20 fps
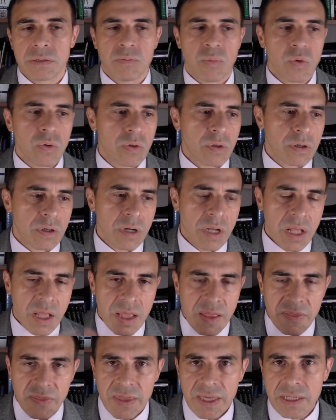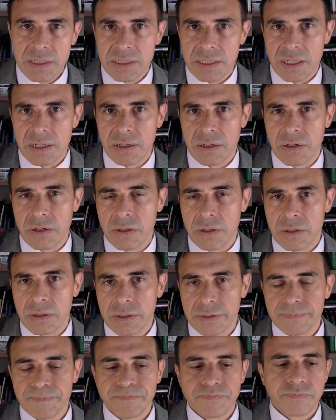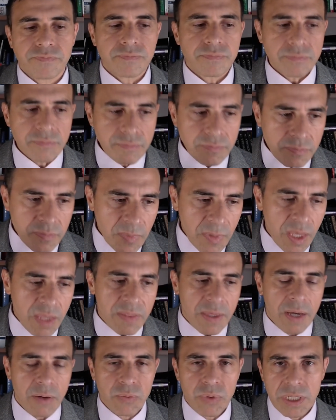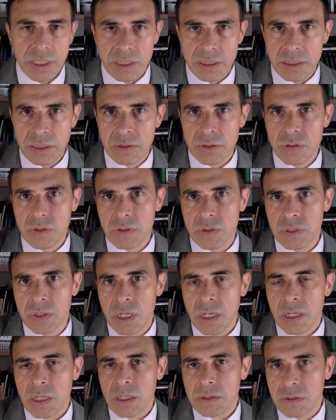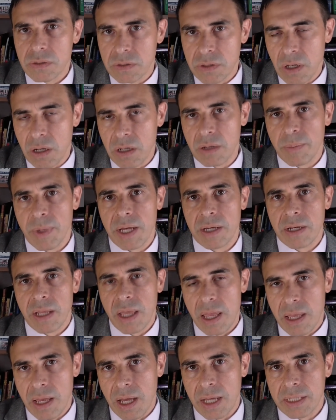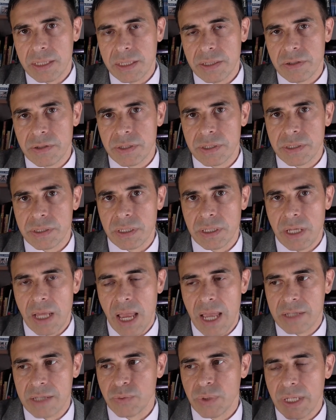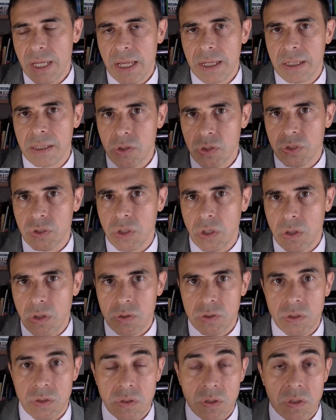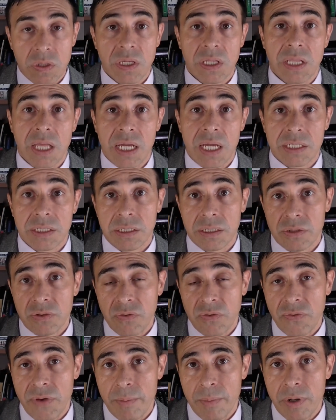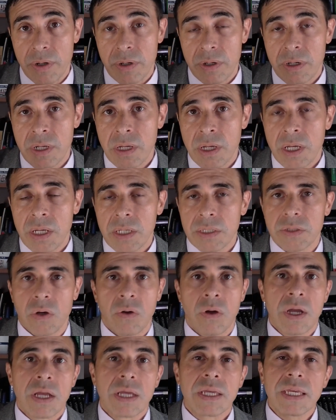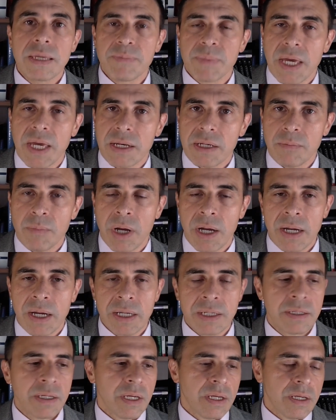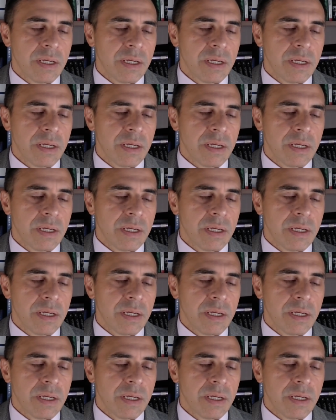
more things that occur that we can use to talk about AI literacy as we get closer and closer to the election in November. So keep that in mind.